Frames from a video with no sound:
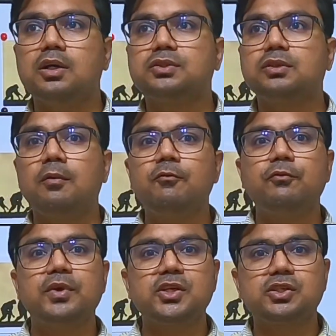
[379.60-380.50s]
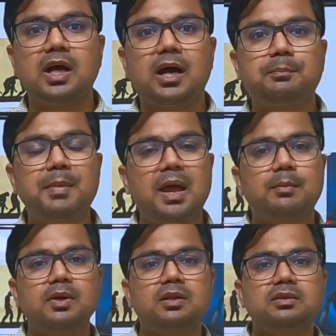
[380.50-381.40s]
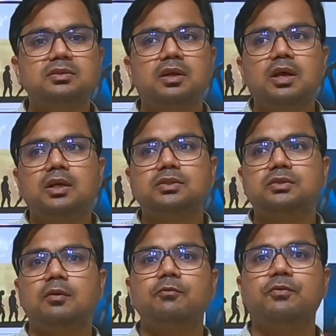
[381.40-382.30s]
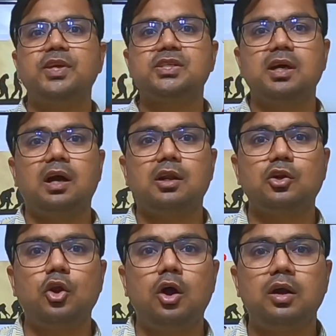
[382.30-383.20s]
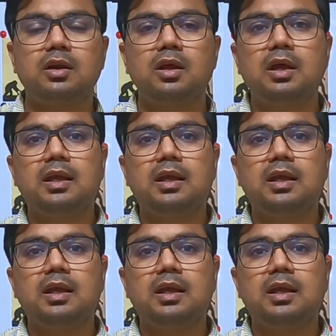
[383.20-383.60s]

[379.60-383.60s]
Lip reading: some fish are mammals, some fish are not.